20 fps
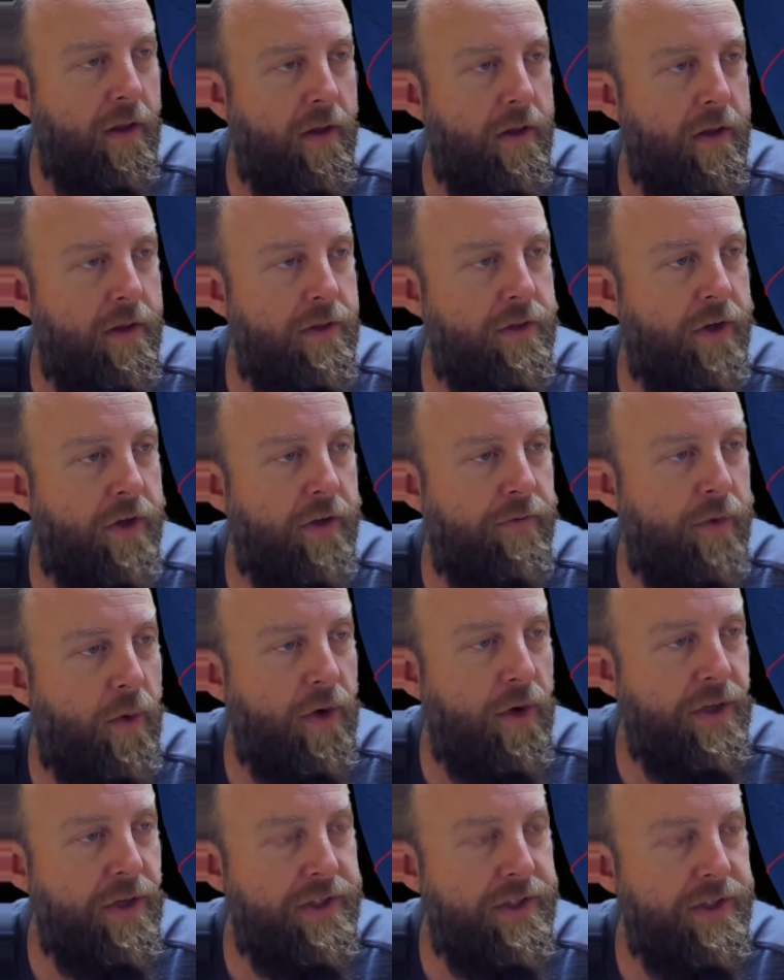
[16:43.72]
So if you
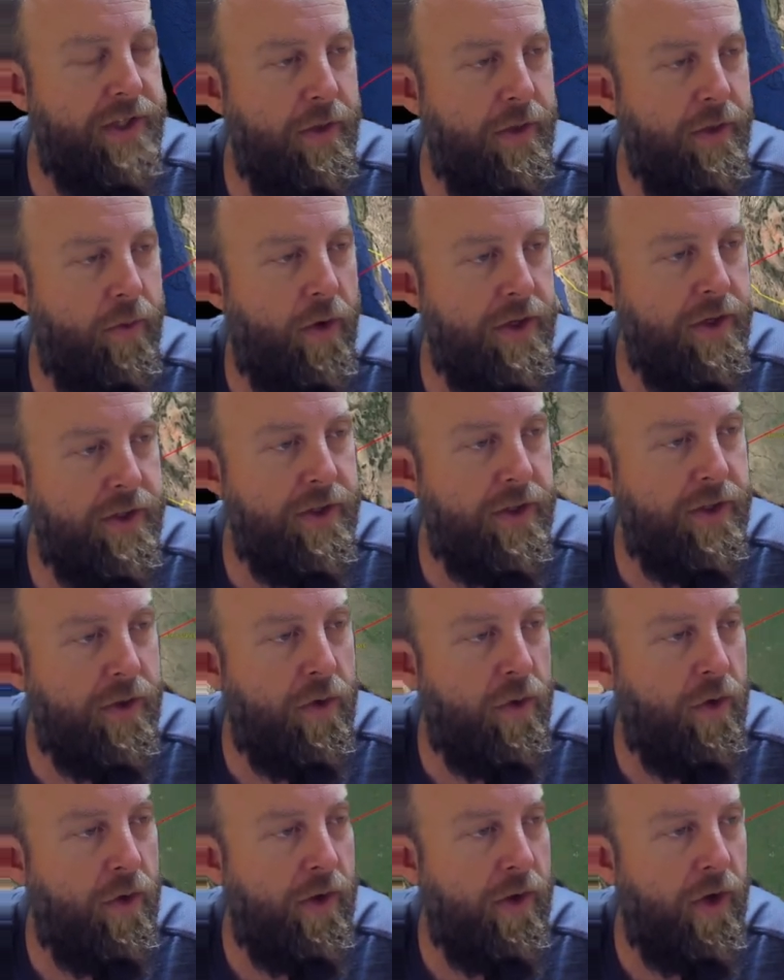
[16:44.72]
want to see where does the
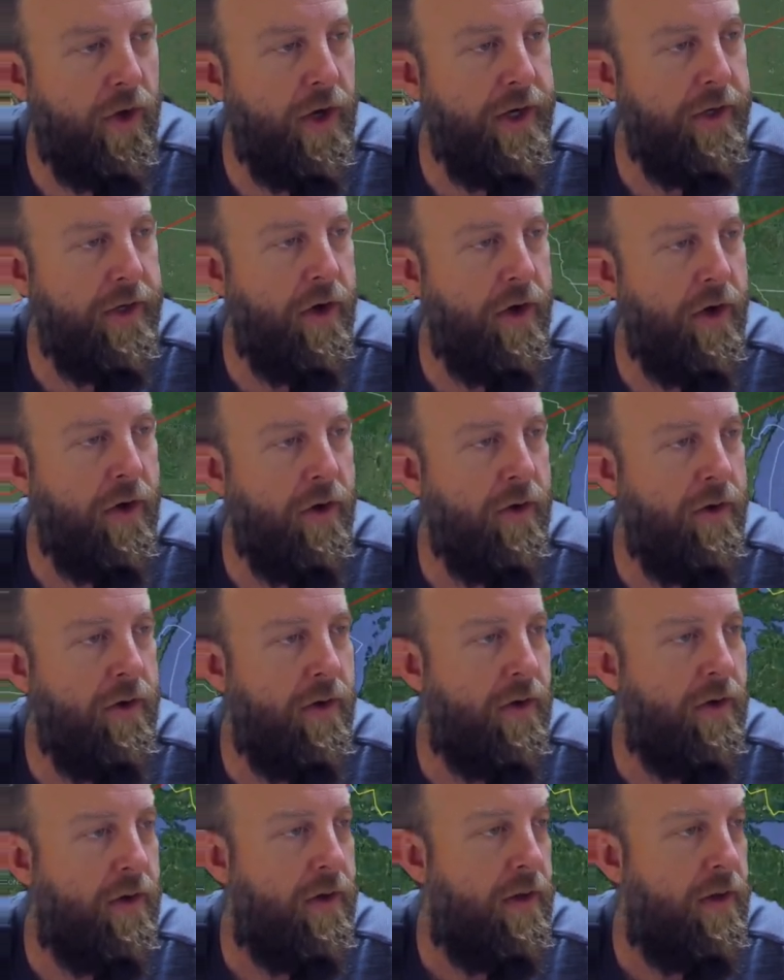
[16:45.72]
gold line go,